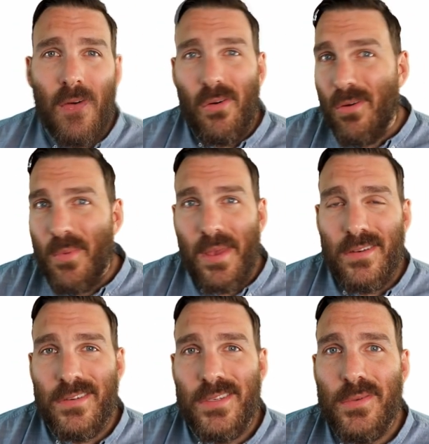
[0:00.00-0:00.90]
Or we
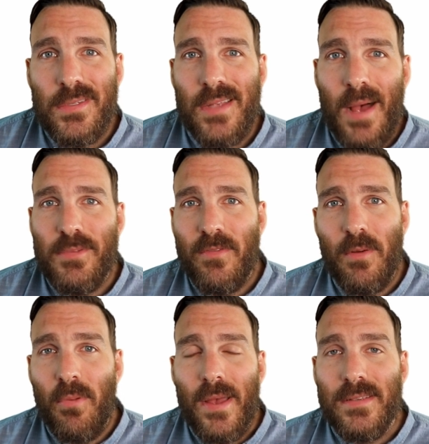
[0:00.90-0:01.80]
could just use slobs over
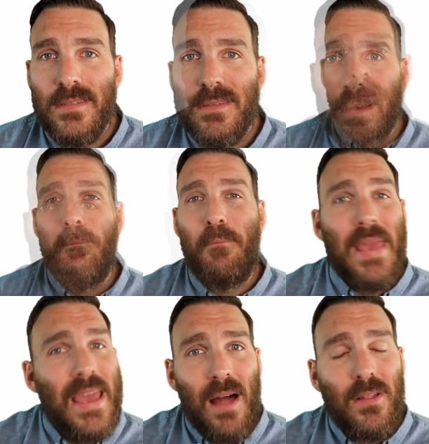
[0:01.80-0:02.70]
bliss.
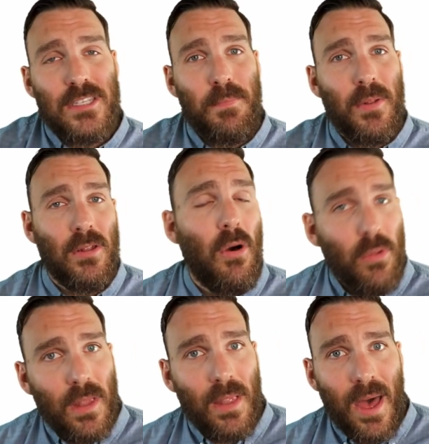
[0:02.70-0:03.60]
BL is below
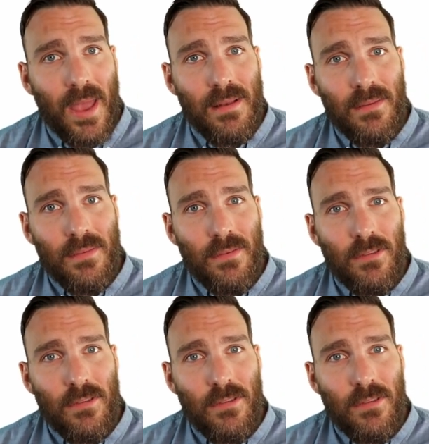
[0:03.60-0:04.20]
the line.